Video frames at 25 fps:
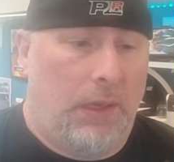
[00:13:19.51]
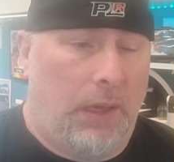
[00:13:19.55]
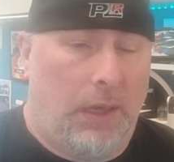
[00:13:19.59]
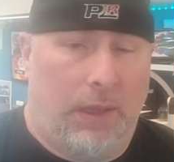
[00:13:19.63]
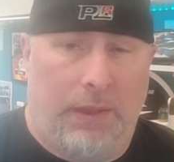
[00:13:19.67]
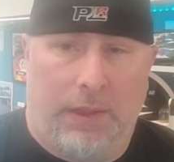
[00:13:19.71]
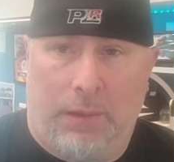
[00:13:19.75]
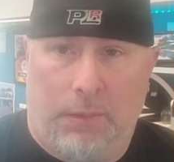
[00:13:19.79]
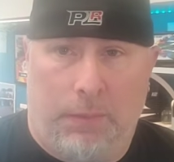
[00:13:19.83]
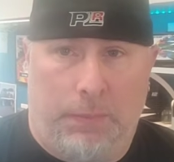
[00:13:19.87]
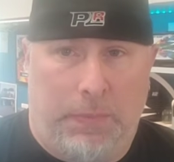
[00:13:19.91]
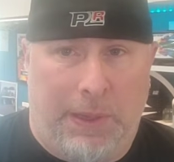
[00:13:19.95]

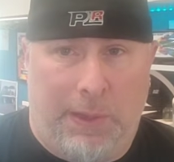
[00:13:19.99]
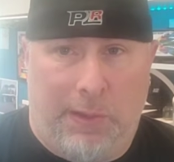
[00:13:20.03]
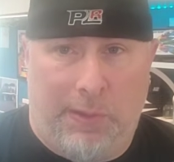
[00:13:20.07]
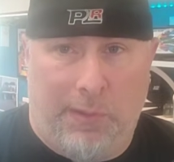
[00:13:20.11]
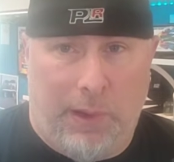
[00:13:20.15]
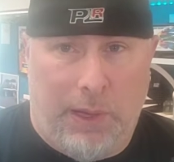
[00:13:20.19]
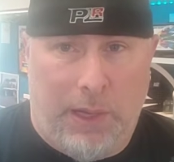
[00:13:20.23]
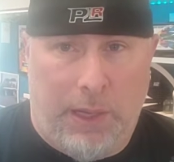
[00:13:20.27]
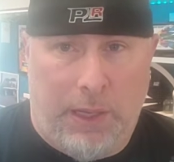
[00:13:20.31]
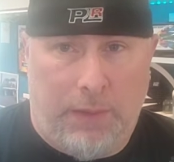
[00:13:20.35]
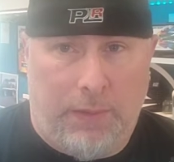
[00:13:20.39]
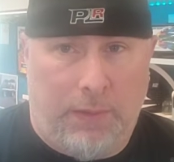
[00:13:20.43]
That would be
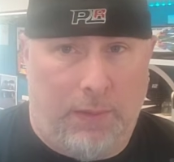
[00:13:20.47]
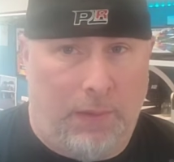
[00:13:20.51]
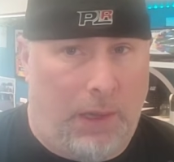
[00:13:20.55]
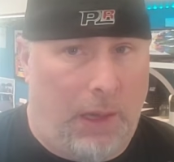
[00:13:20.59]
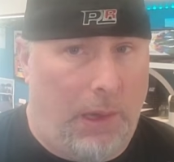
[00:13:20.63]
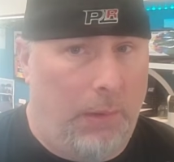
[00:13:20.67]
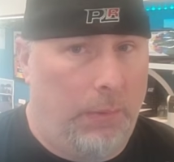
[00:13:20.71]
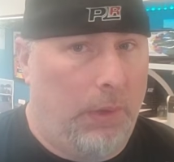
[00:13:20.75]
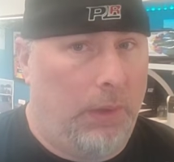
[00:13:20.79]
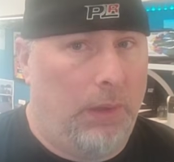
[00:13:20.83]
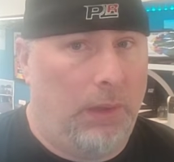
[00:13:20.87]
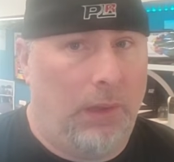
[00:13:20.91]
great.
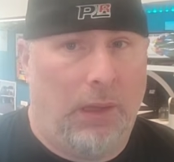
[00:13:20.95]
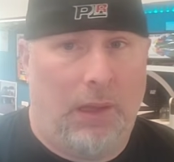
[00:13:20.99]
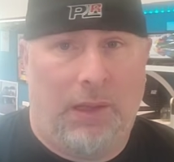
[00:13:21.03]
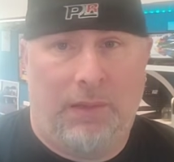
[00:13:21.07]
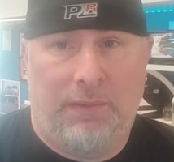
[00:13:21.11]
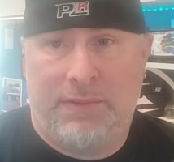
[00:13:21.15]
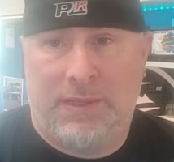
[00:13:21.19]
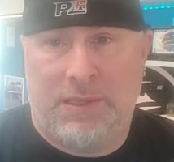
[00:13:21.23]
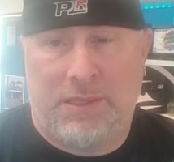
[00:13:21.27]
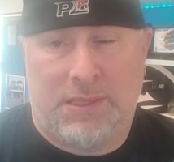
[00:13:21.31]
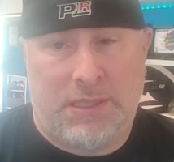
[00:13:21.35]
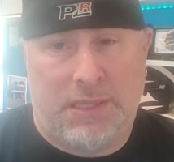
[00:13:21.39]
I would
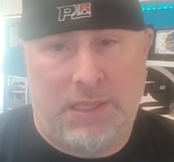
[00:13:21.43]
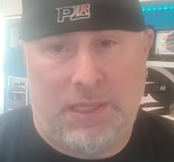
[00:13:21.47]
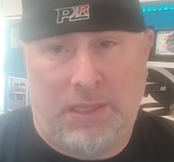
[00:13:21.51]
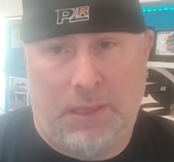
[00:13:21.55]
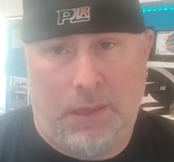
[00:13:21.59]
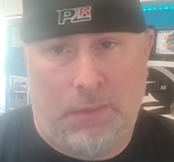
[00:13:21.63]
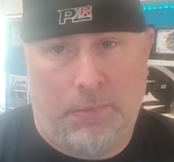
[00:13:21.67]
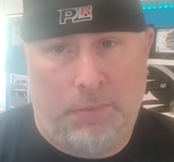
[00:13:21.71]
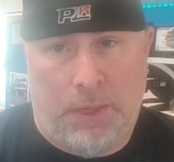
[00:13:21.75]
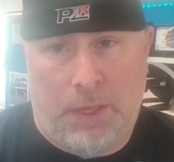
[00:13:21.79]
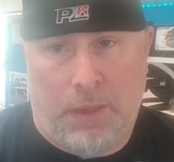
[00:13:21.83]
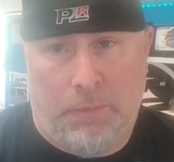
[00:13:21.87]
love to see
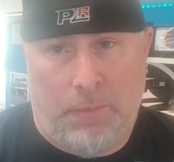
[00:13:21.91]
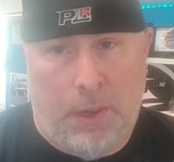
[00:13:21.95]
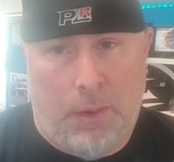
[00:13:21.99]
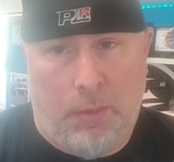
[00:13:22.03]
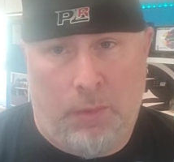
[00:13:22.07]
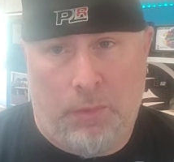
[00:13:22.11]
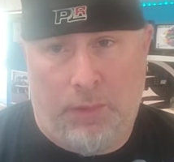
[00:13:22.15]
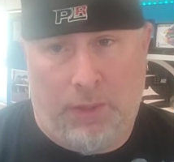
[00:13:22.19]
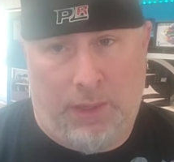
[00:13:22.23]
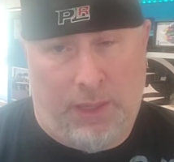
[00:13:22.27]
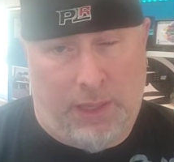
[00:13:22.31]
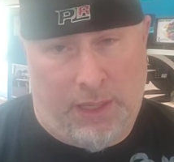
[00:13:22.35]
them come
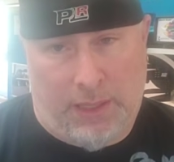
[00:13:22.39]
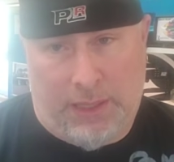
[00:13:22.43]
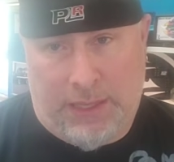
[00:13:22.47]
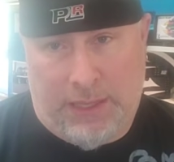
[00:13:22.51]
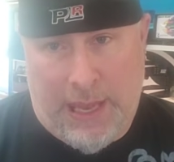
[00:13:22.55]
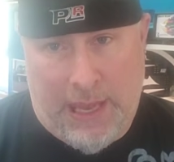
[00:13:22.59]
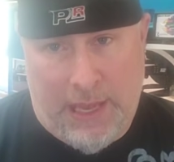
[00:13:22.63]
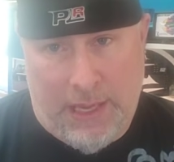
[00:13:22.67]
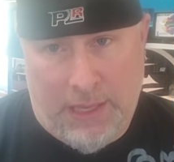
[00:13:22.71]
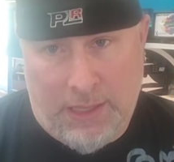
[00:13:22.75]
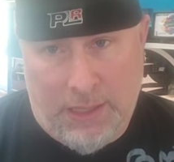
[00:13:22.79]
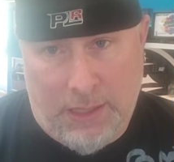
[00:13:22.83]
out with like a
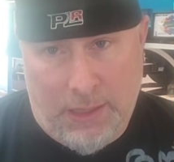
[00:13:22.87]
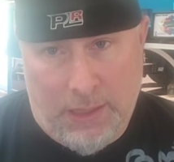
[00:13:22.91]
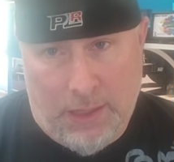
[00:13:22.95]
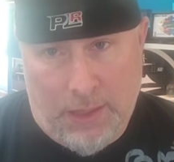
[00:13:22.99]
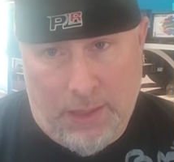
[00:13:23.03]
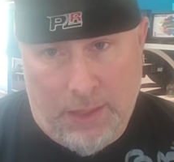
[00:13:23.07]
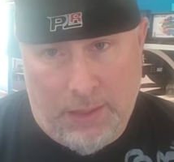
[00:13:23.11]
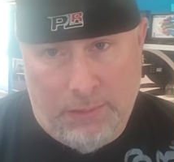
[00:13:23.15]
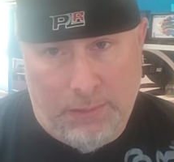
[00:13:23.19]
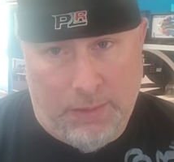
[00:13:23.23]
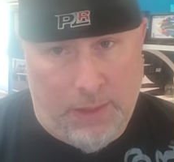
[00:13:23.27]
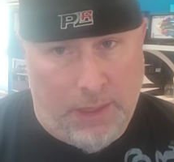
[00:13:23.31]
candy
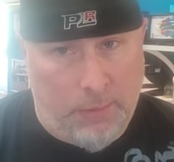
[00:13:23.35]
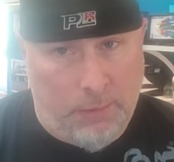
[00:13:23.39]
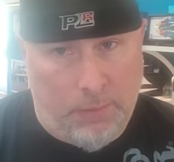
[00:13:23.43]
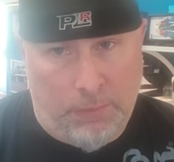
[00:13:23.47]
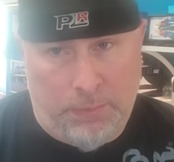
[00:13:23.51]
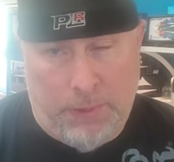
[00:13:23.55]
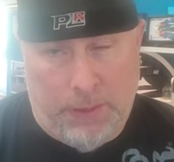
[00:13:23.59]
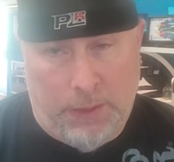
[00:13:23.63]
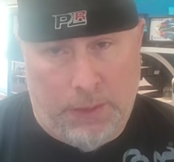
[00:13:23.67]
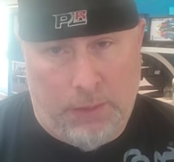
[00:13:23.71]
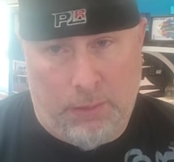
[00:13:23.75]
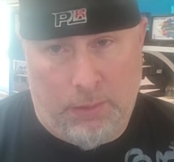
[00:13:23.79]
line. That
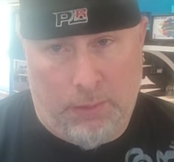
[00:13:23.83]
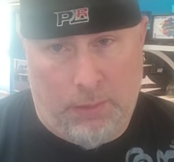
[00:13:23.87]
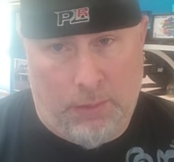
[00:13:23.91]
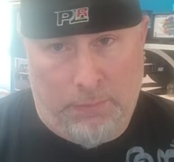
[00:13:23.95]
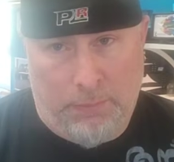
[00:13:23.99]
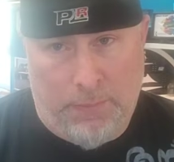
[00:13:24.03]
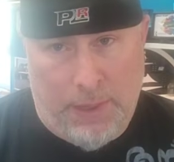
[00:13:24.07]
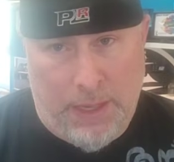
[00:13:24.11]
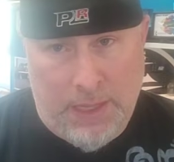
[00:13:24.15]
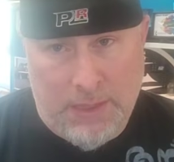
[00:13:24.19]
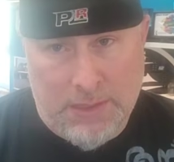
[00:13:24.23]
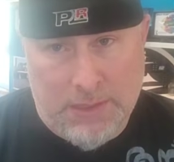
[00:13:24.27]
would be
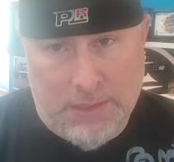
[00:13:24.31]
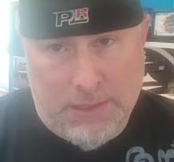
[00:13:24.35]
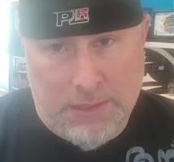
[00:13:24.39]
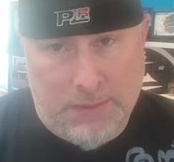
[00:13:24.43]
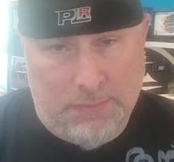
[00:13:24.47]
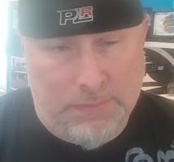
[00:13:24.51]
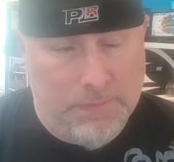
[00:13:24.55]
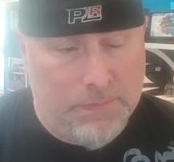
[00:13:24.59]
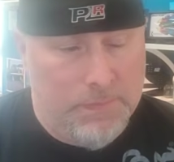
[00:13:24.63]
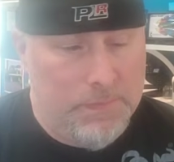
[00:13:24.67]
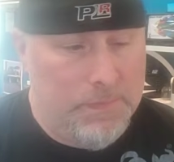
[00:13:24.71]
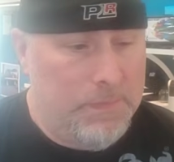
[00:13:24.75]

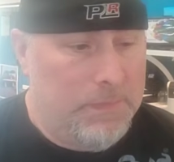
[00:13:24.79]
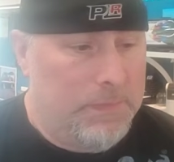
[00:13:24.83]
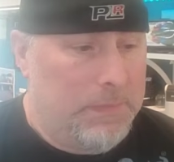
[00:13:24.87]
amazing.